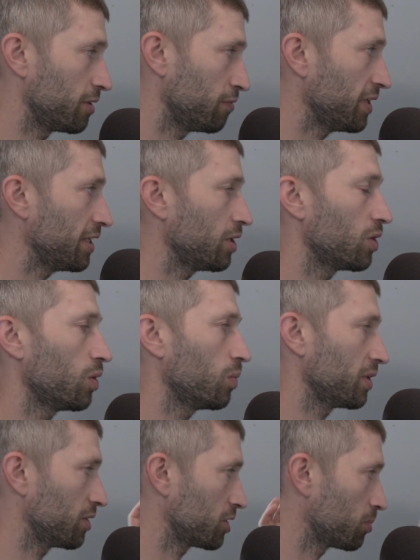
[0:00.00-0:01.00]
the video,
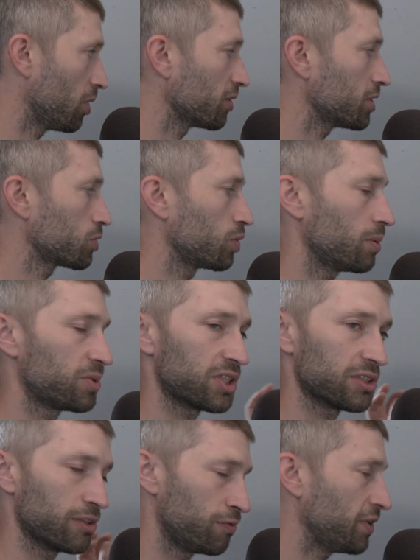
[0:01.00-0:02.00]
with the small
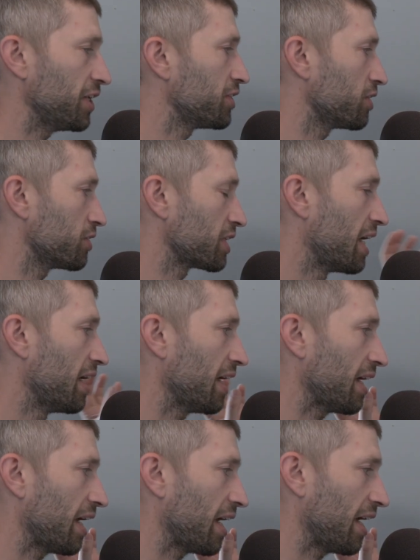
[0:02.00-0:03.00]
description, the features,
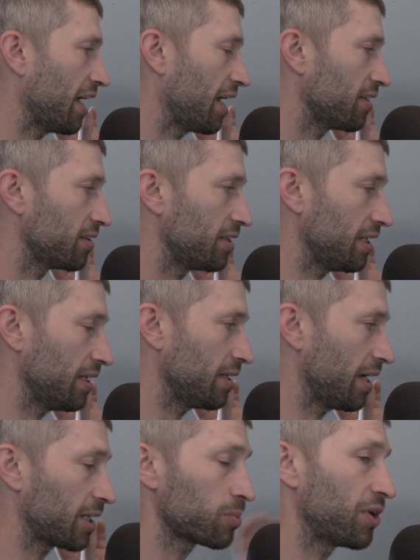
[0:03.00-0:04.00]
and
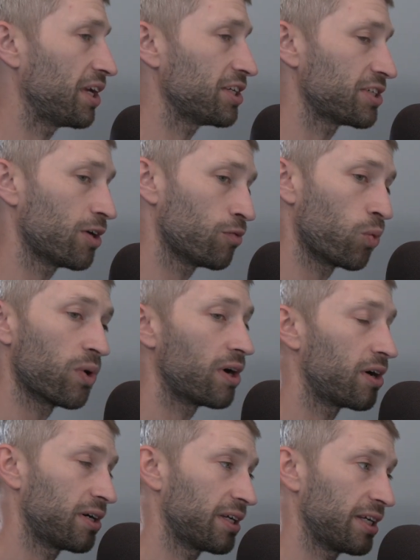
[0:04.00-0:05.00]
the explanation of
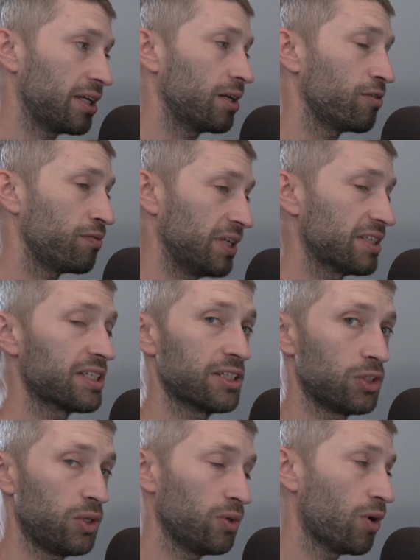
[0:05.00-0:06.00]
where the gear fits
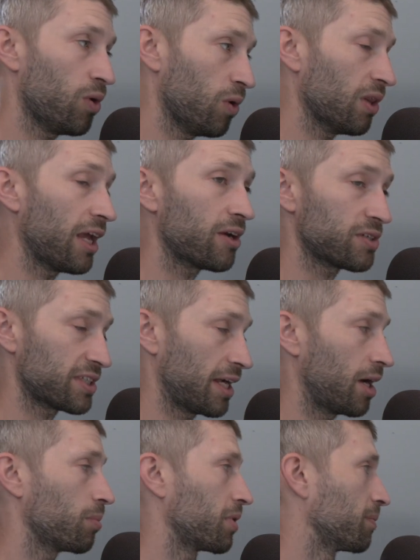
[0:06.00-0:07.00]
into the whole layer
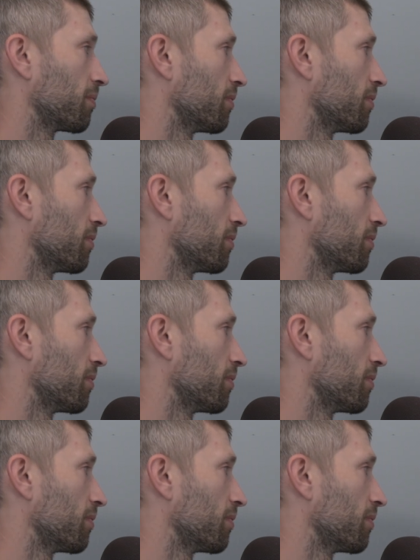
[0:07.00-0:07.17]
setup.